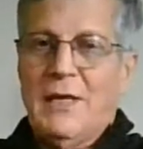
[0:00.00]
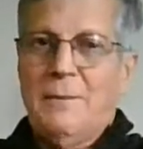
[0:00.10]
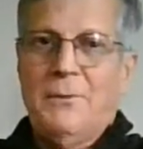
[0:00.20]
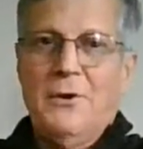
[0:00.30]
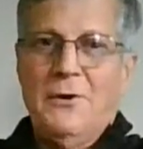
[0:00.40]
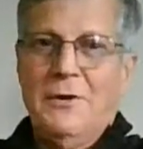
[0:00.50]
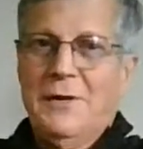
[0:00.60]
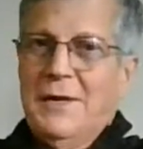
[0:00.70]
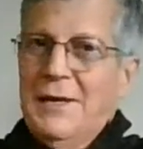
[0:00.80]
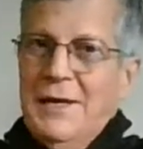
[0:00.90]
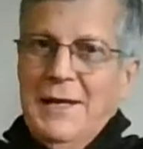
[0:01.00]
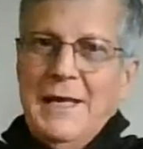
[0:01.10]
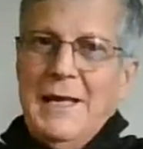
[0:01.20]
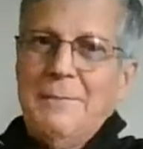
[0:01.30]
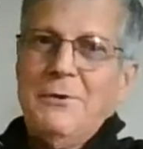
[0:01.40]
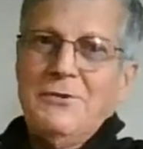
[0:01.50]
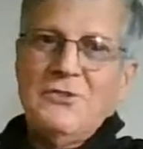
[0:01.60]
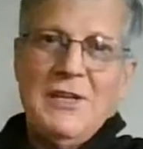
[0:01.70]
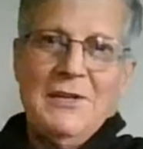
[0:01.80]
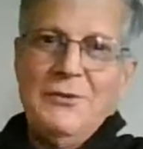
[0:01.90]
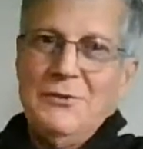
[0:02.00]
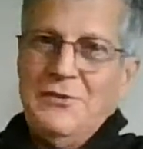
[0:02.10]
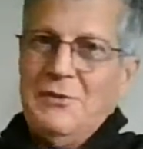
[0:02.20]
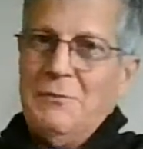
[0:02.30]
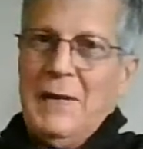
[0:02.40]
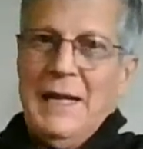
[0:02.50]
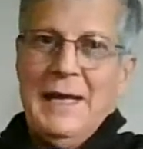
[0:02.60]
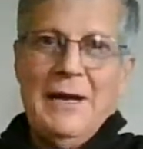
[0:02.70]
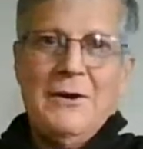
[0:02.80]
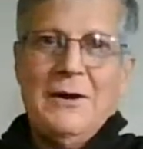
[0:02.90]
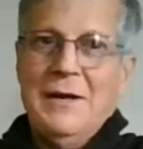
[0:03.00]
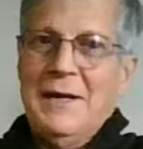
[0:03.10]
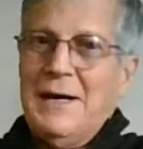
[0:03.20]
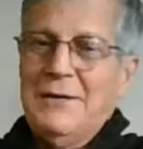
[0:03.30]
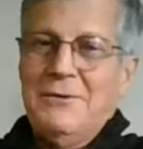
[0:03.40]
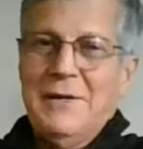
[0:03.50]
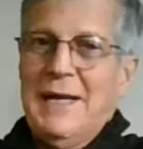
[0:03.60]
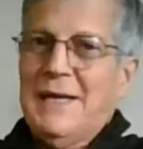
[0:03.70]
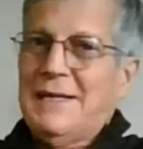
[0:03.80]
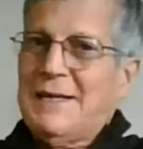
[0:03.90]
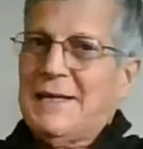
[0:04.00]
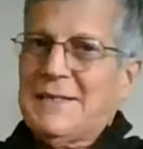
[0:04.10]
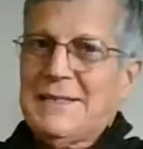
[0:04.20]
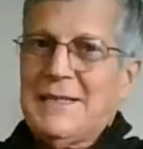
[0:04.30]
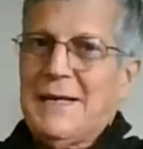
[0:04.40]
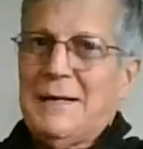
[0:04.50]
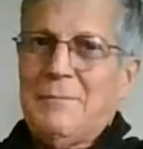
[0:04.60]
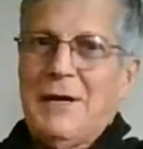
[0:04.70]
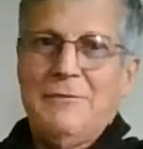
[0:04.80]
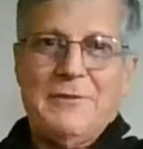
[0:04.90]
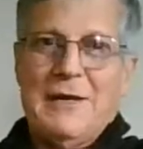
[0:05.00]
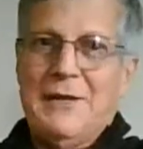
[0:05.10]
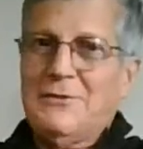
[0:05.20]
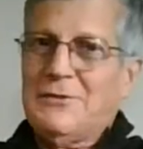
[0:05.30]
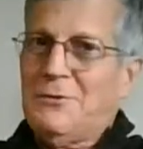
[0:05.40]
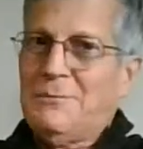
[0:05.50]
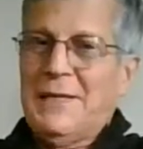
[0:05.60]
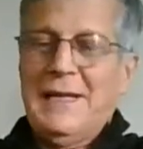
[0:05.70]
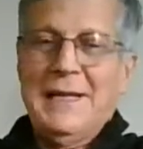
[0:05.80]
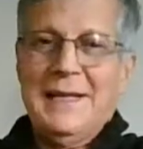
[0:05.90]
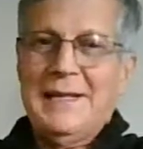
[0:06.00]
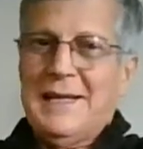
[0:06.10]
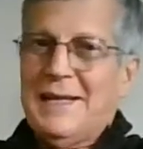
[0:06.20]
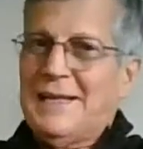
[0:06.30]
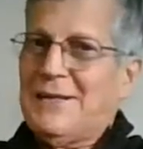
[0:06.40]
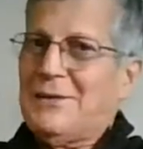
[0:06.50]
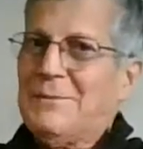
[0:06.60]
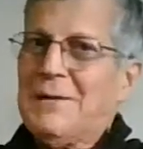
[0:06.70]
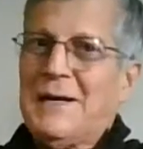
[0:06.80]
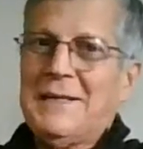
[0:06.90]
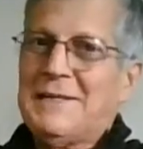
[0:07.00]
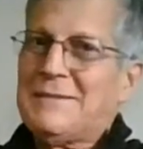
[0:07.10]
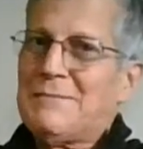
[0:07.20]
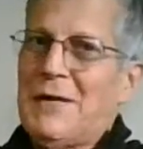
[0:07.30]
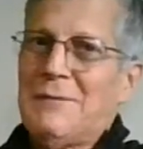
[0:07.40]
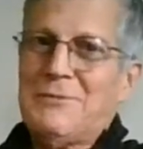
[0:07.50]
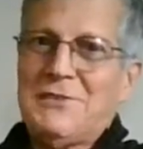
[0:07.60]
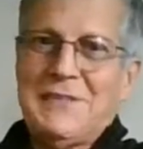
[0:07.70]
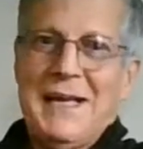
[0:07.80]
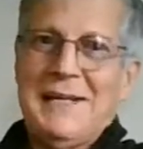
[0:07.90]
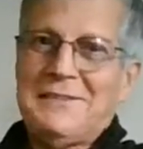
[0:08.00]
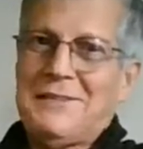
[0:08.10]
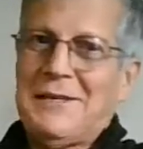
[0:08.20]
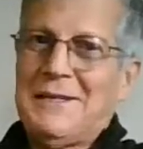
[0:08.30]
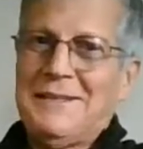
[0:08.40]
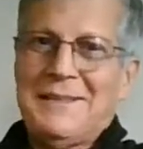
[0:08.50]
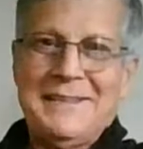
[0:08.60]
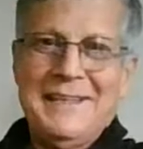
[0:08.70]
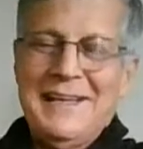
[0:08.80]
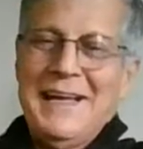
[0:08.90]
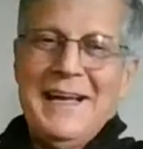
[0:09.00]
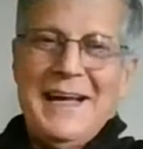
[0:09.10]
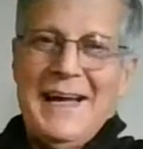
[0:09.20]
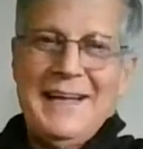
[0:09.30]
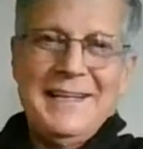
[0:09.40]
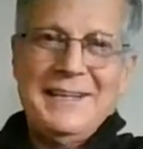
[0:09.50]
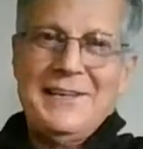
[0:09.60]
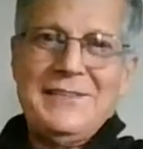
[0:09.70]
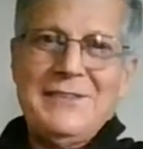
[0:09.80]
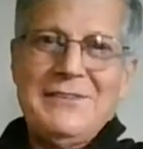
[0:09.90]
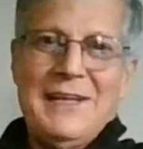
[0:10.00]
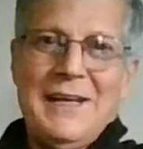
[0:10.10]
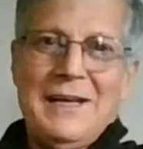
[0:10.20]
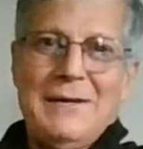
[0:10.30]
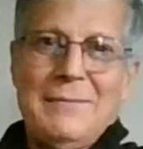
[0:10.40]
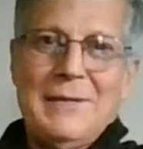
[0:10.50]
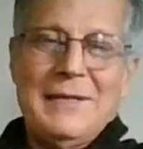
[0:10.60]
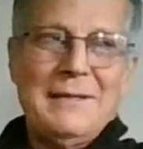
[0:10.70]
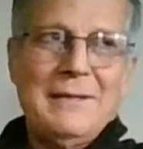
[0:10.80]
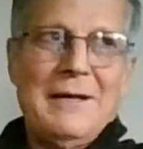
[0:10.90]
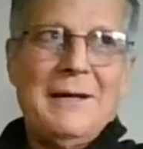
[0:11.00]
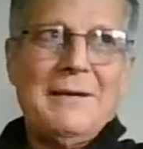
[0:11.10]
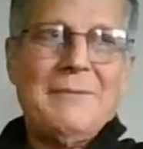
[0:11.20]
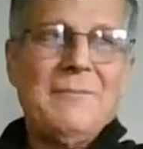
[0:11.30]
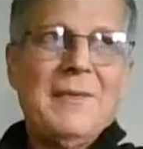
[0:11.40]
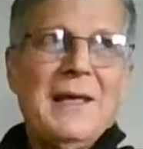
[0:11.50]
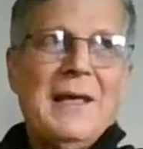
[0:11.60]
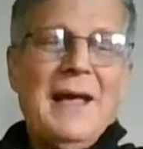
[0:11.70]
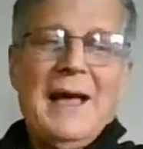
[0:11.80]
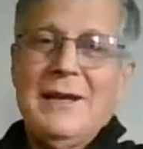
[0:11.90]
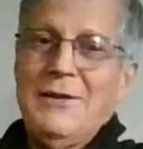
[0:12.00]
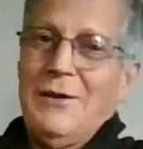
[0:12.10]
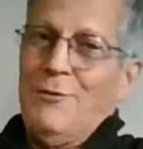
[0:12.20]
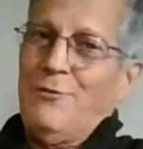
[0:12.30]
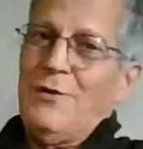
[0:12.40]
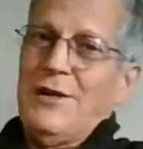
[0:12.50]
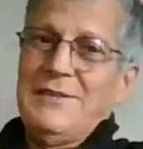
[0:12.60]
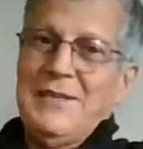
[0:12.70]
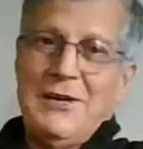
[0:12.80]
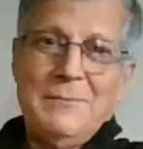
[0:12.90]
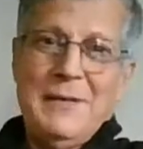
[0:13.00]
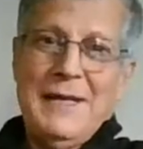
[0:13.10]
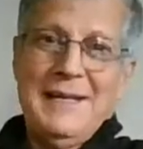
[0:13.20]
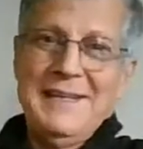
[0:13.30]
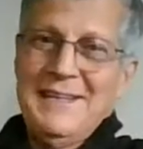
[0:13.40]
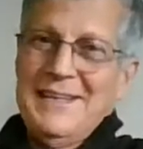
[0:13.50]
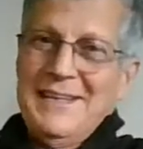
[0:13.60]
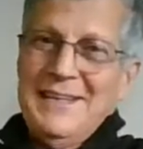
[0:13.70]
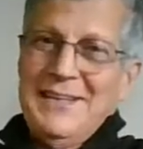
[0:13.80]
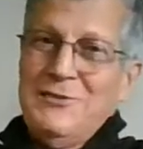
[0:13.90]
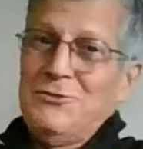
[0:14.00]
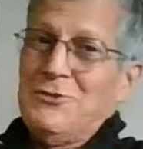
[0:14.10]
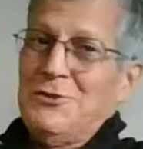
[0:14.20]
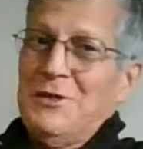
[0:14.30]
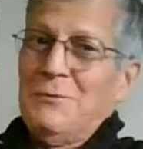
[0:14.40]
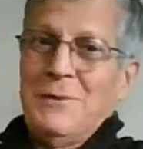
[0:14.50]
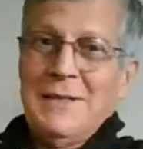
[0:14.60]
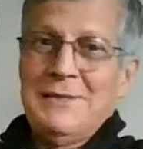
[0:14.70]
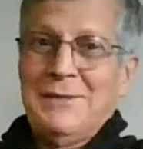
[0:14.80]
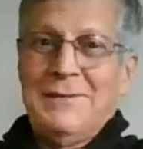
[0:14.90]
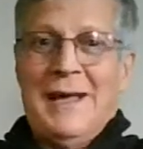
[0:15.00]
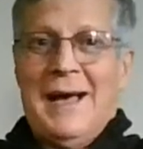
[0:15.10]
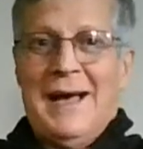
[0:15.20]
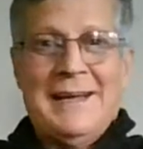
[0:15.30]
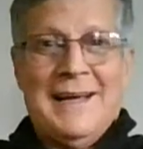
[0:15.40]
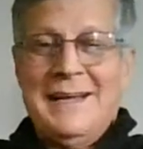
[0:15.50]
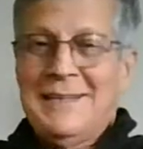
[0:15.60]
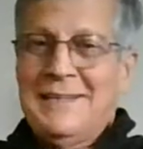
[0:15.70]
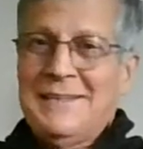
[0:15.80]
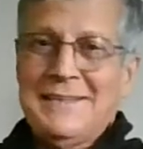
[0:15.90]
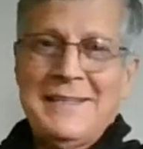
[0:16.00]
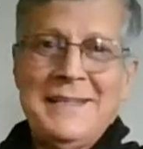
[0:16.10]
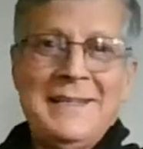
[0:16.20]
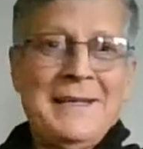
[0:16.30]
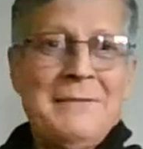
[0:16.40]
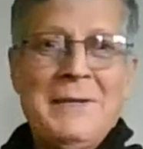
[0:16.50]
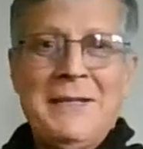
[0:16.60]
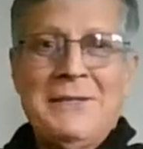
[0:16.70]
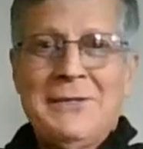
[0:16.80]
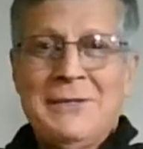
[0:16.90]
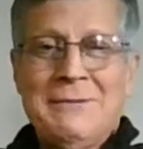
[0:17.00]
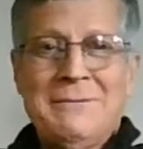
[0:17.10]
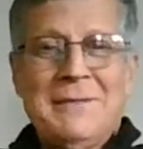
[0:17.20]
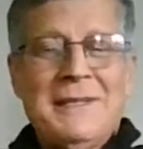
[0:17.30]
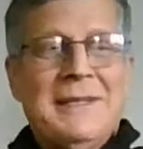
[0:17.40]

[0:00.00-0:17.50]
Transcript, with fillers: Keep your keep your genitals the way they are. God created us. Uh, my father told me that, you know, God doesn't make mistakes, son. And I didn't listen to him. And um, had another friend tell me, you sure you want to do that? And I didn't listen to them either.